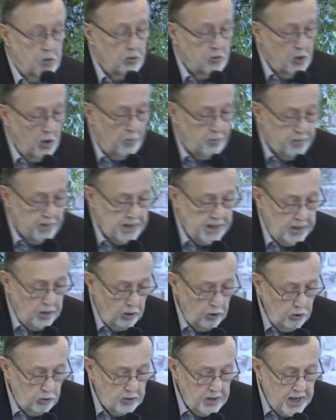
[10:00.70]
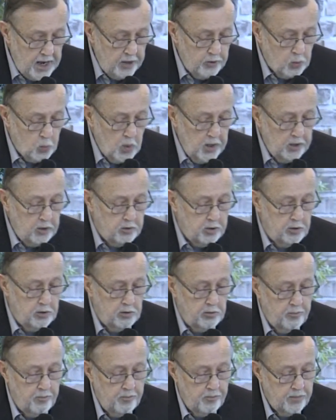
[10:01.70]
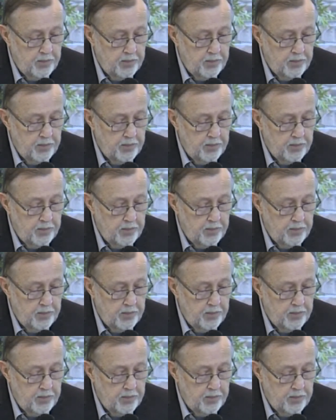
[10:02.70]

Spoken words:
So, in Luke 9:22,